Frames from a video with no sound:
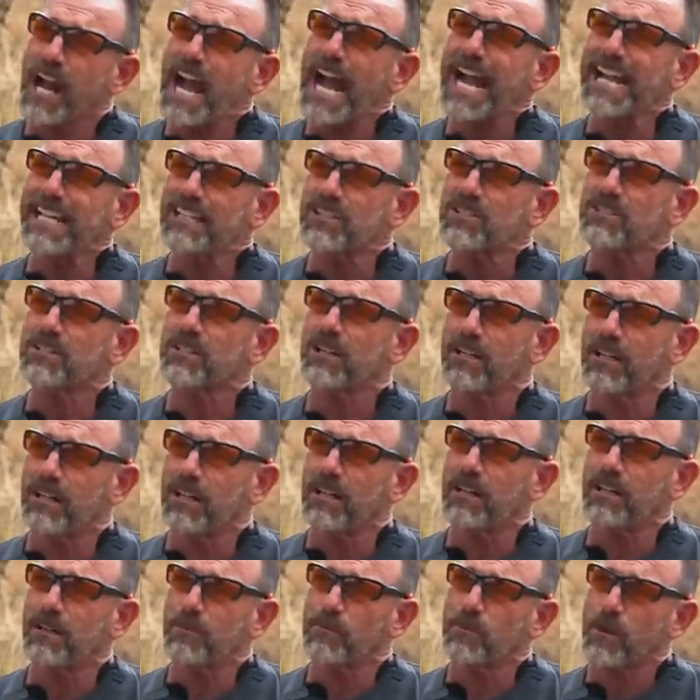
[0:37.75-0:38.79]
heights
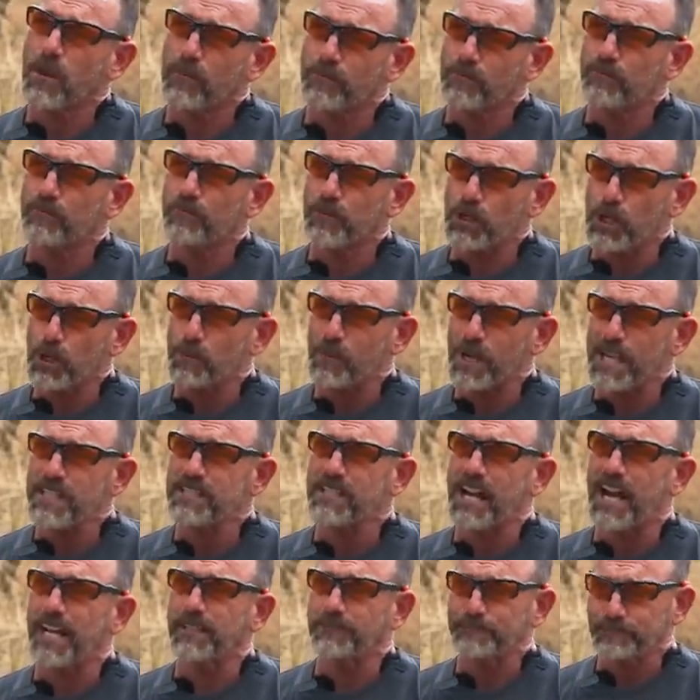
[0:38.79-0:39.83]
for your red dot.